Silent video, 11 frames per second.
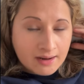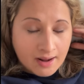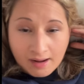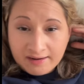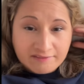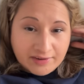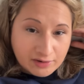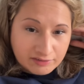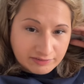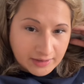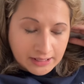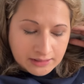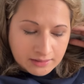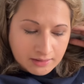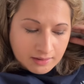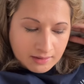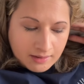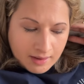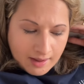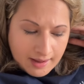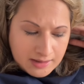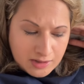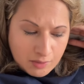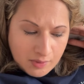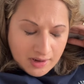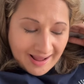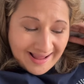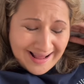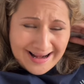and I got it verified. And you know what?